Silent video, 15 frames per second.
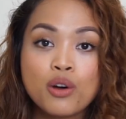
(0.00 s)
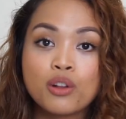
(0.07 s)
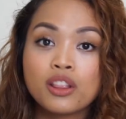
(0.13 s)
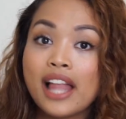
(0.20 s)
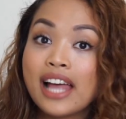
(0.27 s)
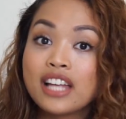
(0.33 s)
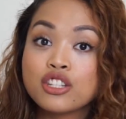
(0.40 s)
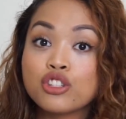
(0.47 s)

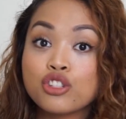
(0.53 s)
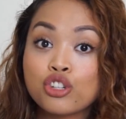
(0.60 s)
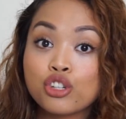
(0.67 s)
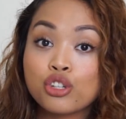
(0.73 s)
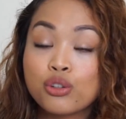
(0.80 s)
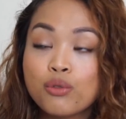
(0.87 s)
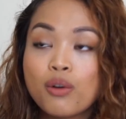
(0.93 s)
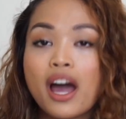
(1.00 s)
Last
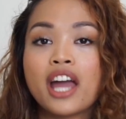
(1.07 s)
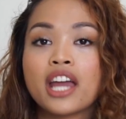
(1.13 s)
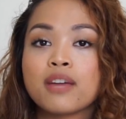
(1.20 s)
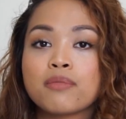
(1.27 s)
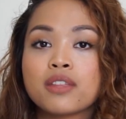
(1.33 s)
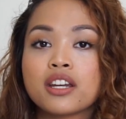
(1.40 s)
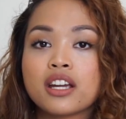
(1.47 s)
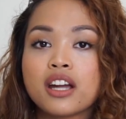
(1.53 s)
shoe
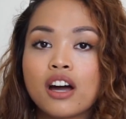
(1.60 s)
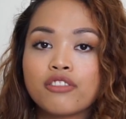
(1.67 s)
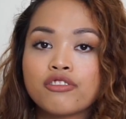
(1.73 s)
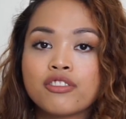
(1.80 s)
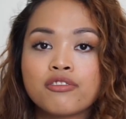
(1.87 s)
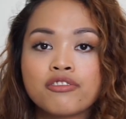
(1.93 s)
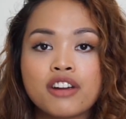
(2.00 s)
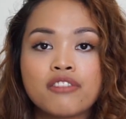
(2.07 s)
item that I got
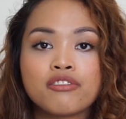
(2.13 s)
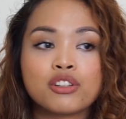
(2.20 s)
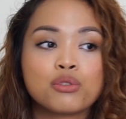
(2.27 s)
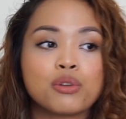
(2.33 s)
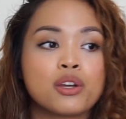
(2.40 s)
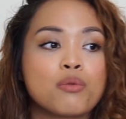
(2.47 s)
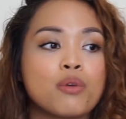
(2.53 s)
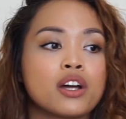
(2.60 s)
from Forever
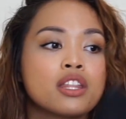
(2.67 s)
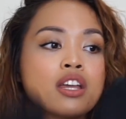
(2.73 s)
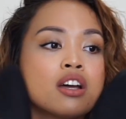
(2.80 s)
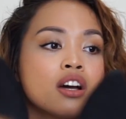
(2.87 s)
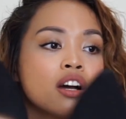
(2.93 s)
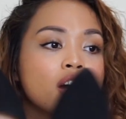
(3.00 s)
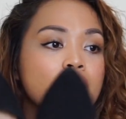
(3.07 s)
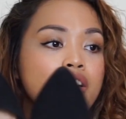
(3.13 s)
21
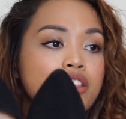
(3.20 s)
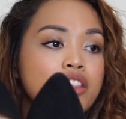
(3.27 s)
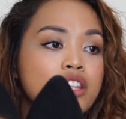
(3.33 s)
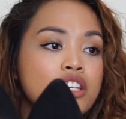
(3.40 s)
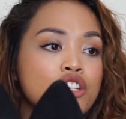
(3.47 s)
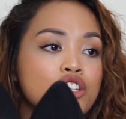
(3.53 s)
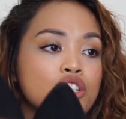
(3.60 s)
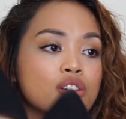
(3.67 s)
are
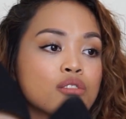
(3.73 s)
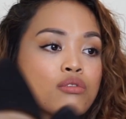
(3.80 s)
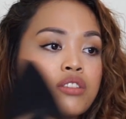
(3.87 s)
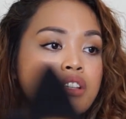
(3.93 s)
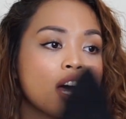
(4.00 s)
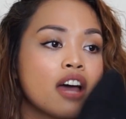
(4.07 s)
these shoes.